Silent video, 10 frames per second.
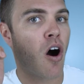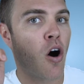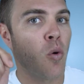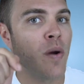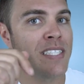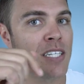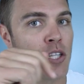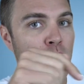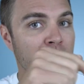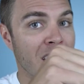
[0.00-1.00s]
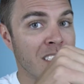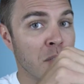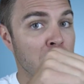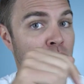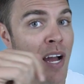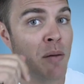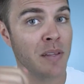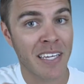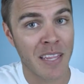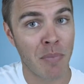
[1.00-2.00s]
always include an unsubscribe
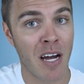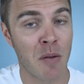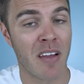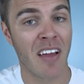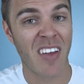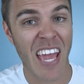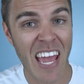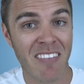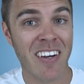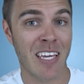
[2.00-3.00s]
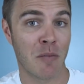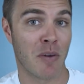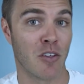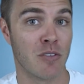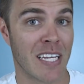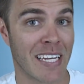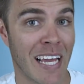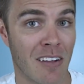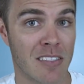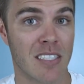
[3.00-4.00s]
link at the bottom of every email you send
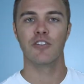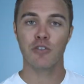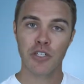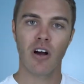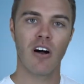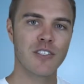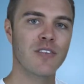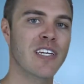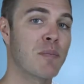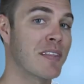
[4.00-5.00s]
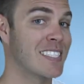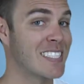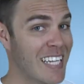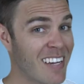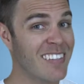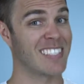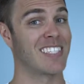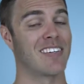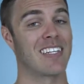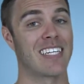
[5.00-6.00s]
out. You should also think about the staleness
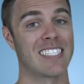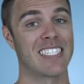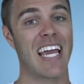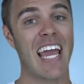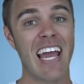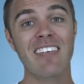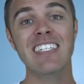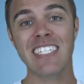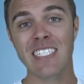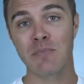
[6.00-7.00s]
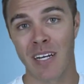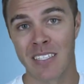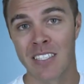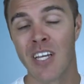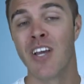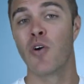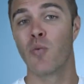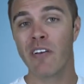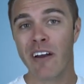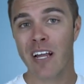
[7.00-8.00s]
of your list. Every 6 months,
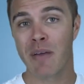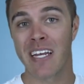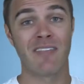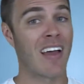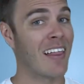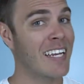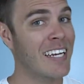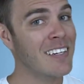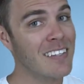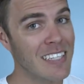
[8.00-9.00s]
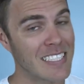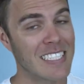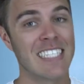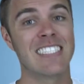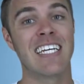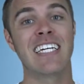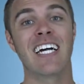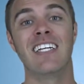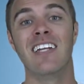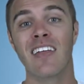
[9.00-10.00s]
we recommend invalidating your list and sending
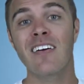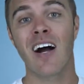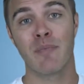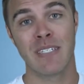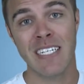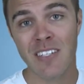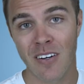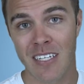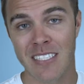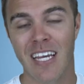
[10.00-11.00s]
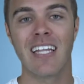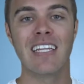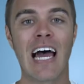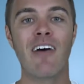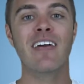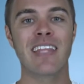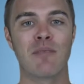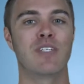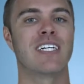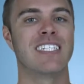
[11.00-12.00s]
another opt-in notice, allowing
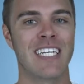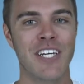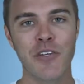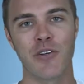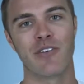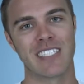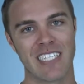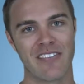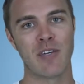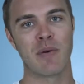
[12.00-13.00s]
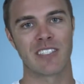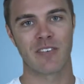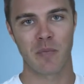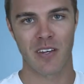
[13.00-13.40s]
them to continue to receive emails from